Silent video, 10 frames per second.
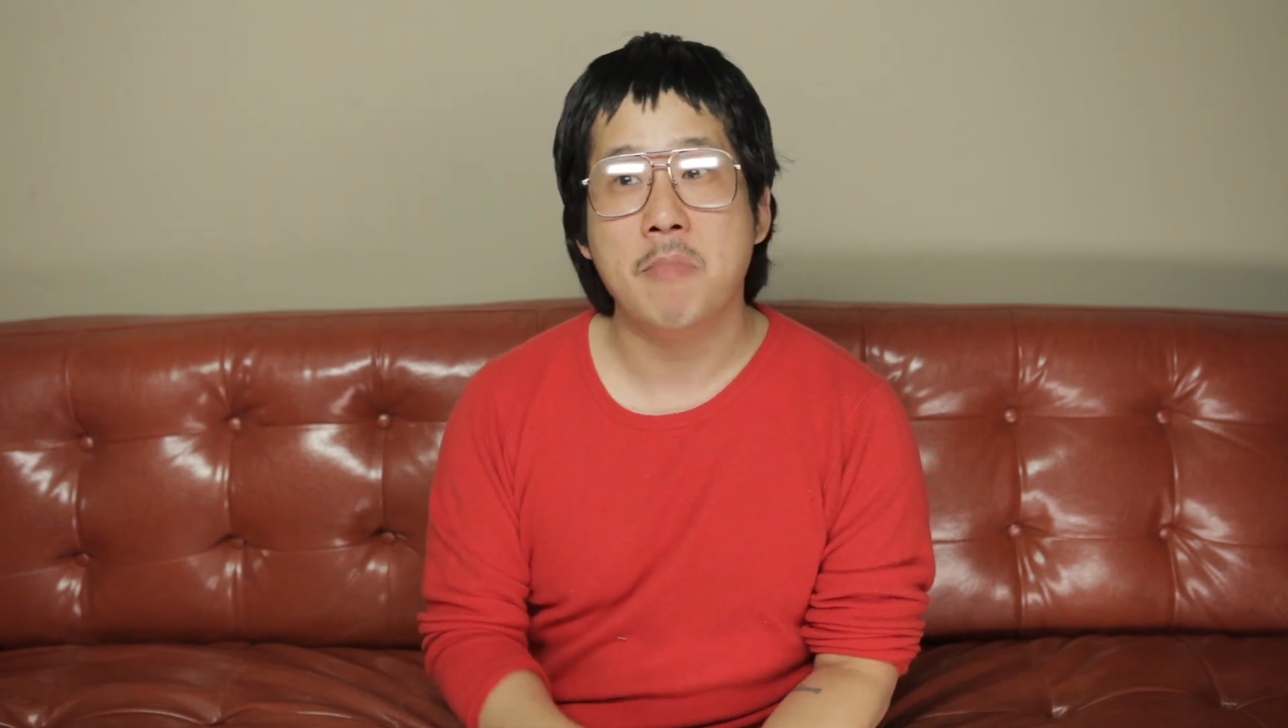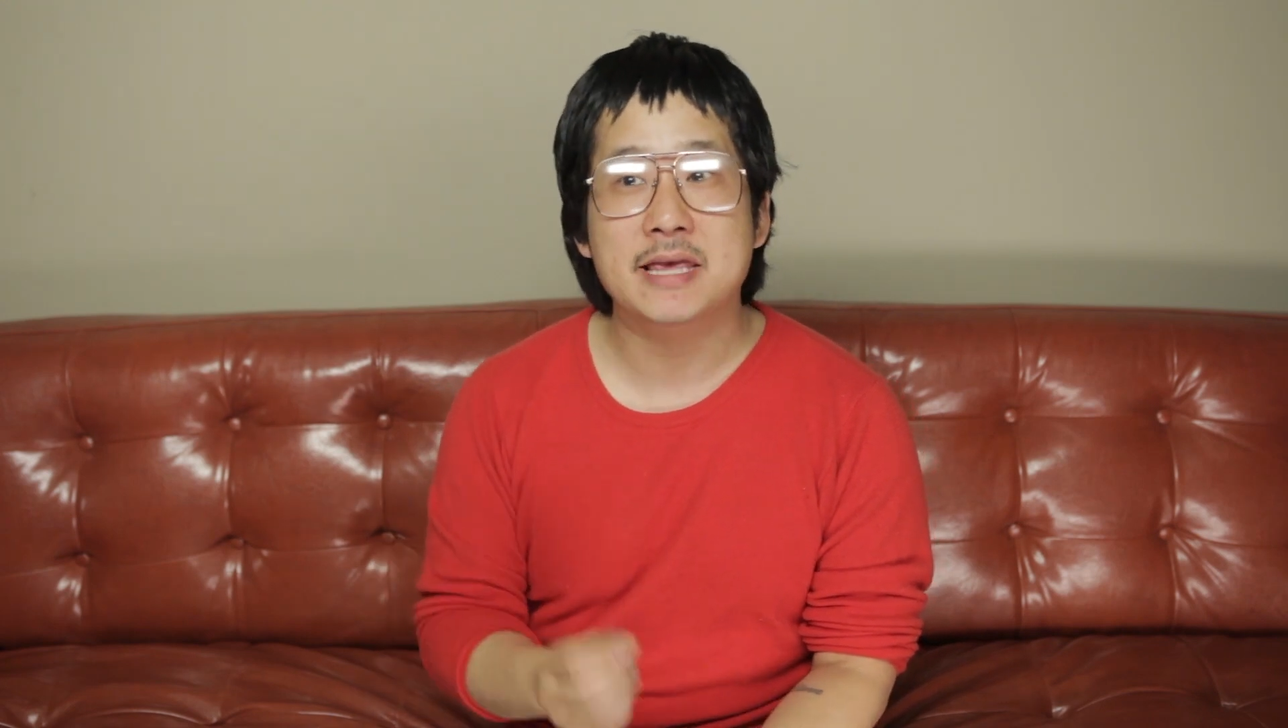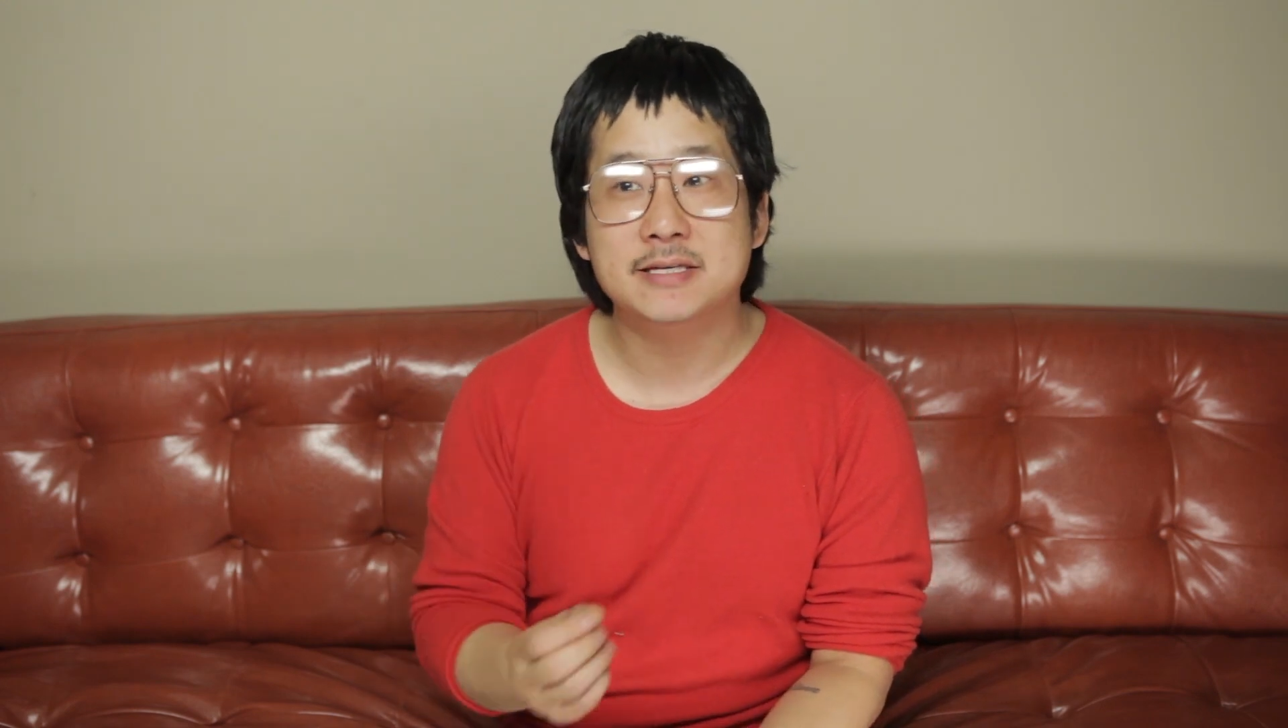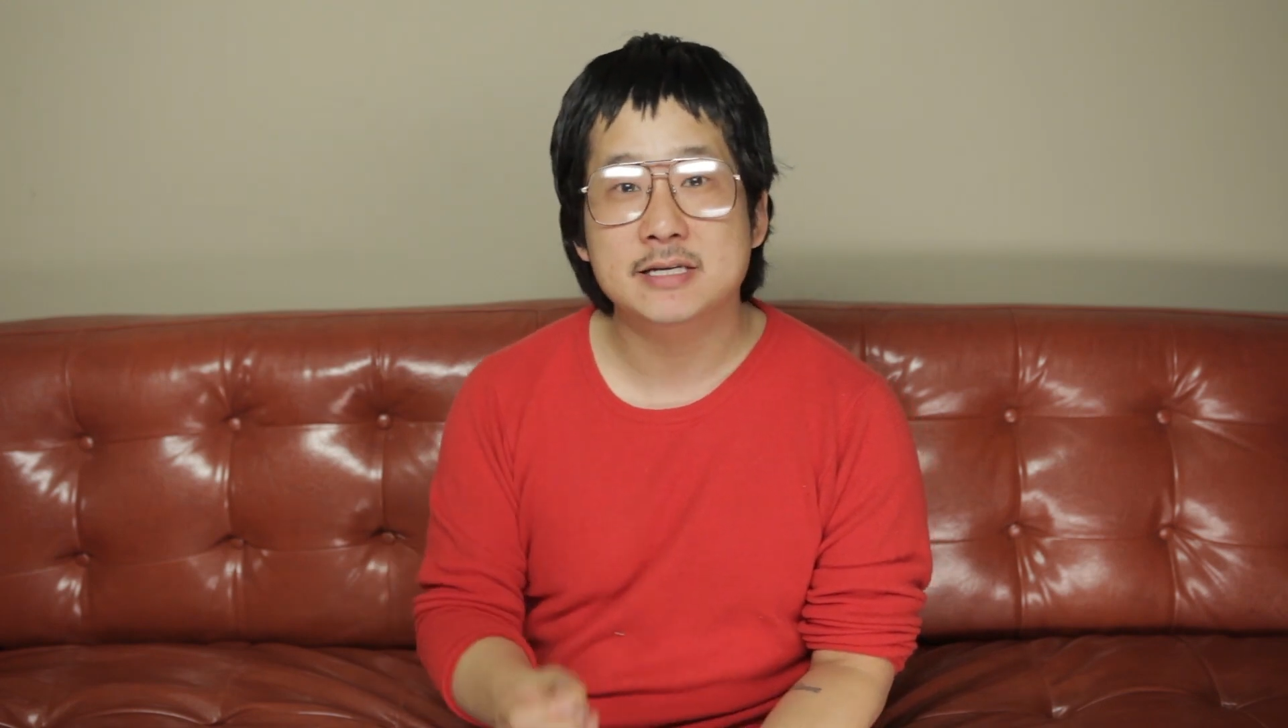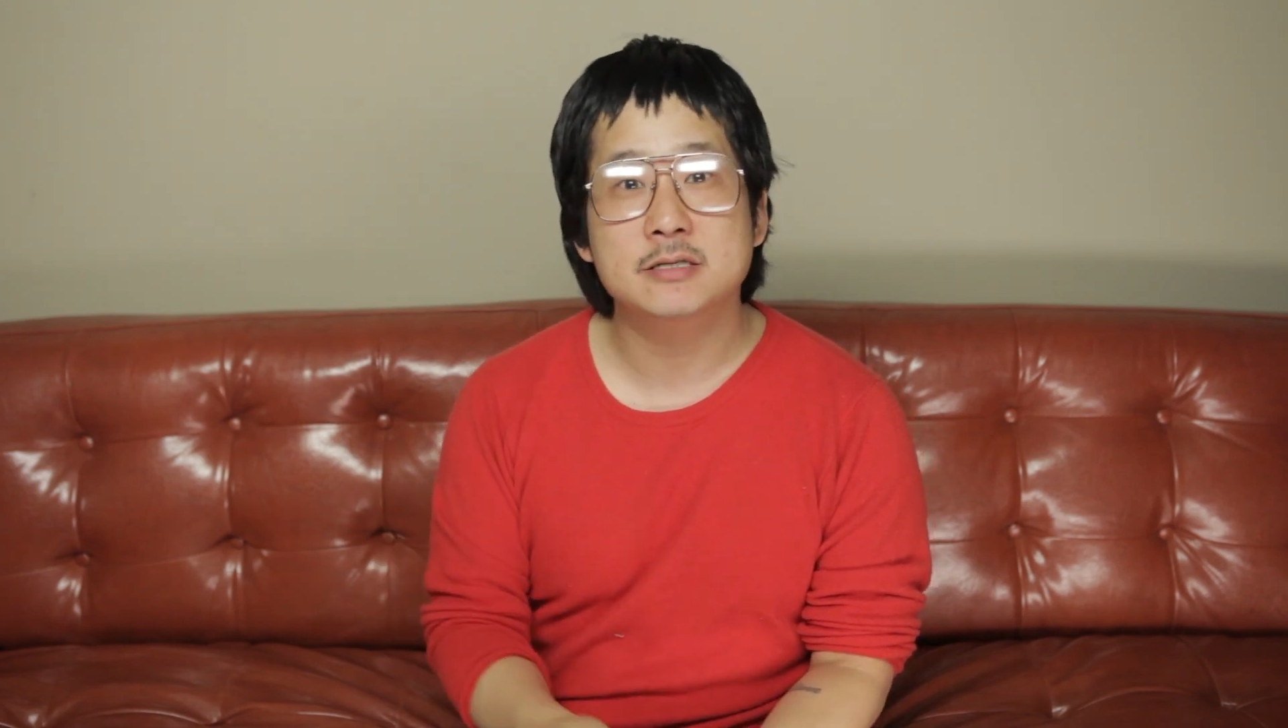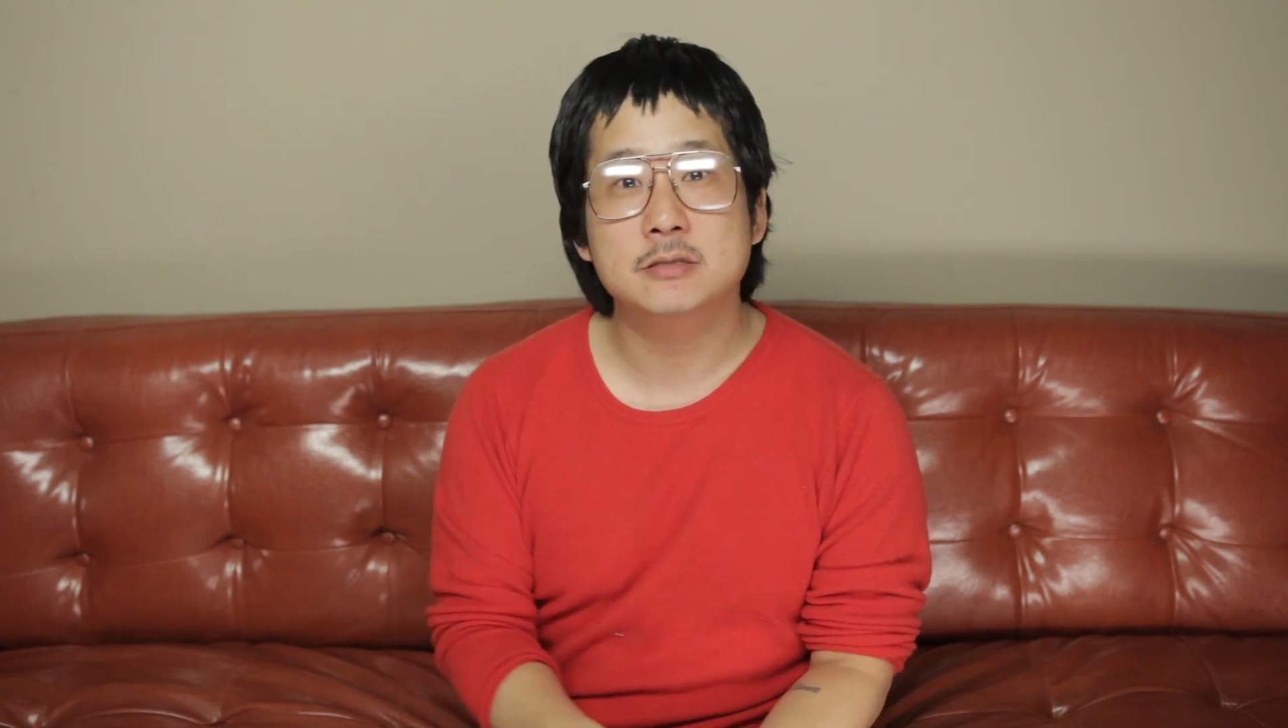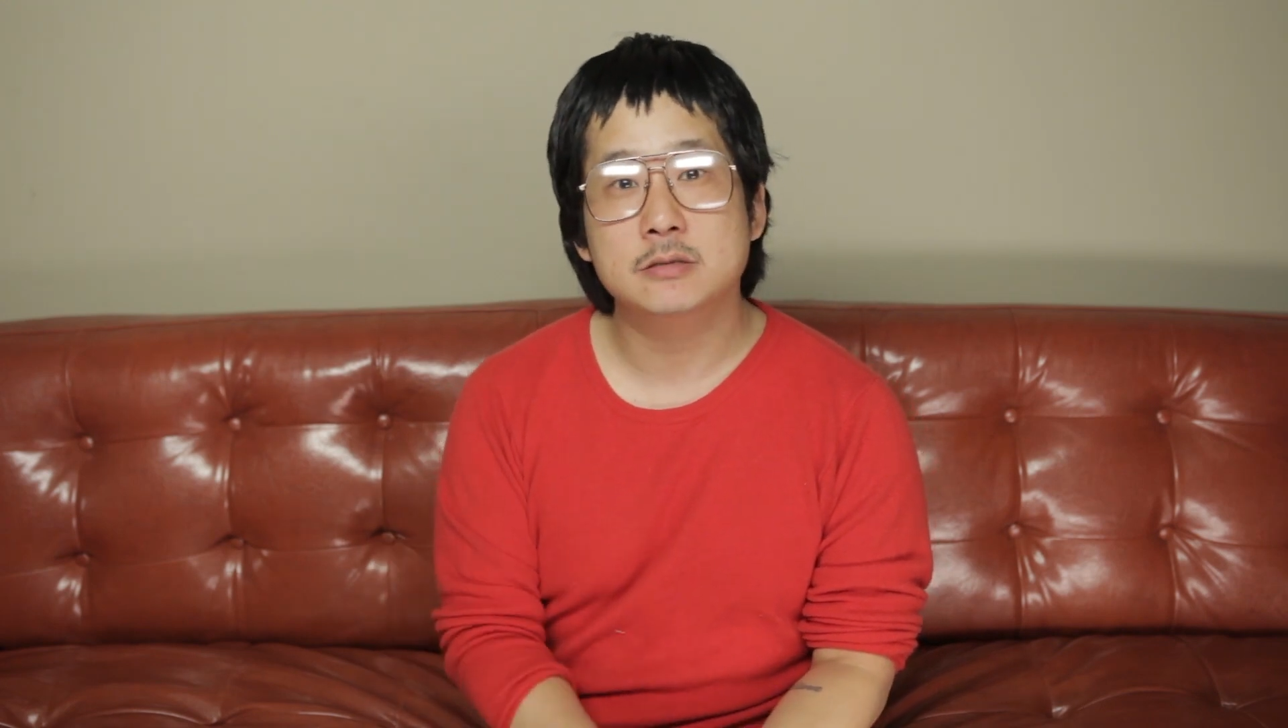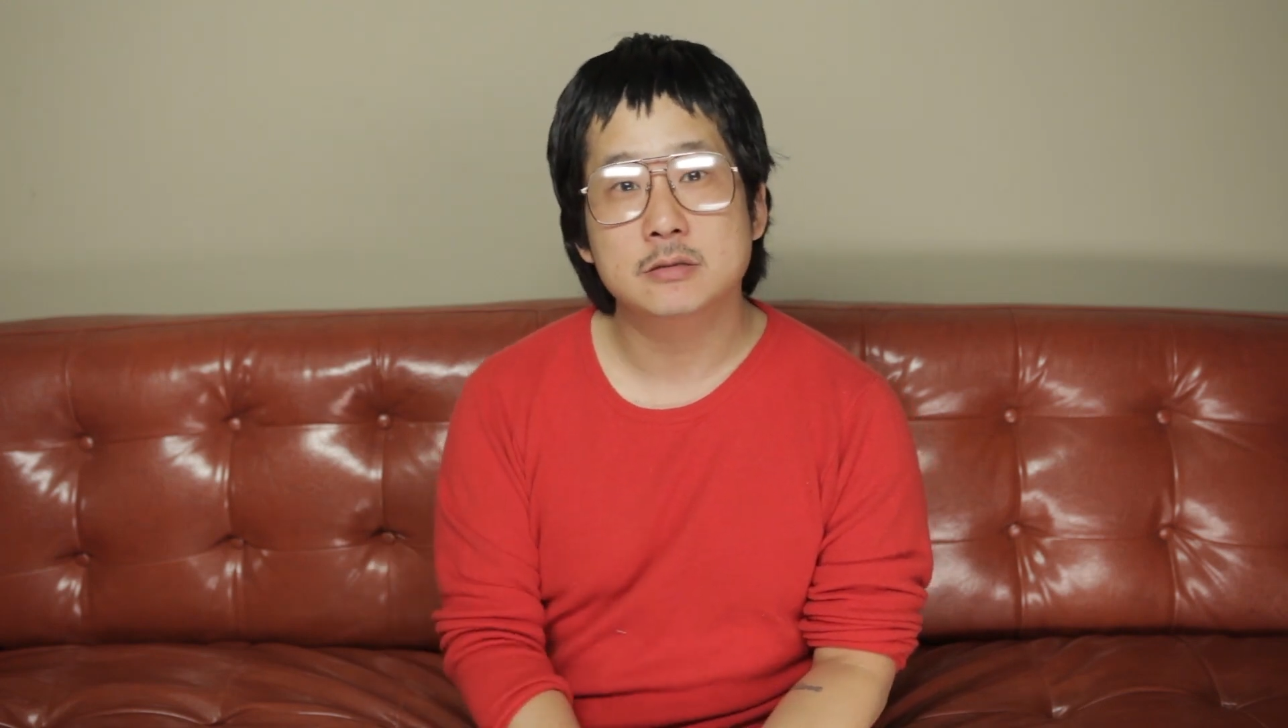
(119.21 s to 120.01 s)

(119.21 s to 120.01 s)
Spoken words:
message.